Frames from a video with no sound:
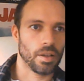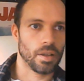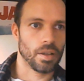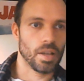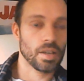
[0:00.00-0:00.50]

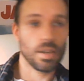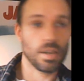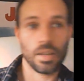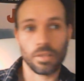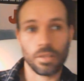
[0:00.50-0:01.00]
aka
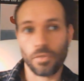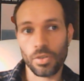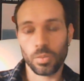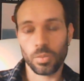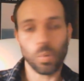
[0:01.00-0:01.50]
the
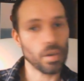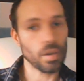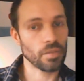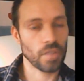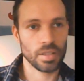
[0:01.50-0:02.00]
first white
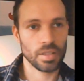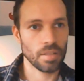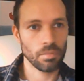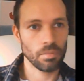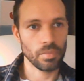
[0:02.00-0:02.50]

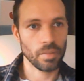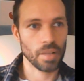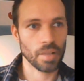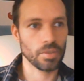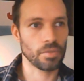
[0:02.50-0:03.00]
victim
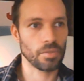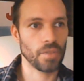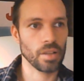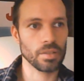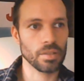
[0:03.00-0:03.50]
after a
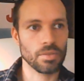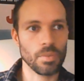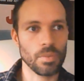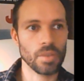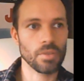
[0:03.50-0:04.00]
failed
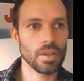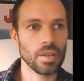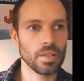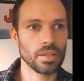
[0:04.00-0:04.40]
swimming race.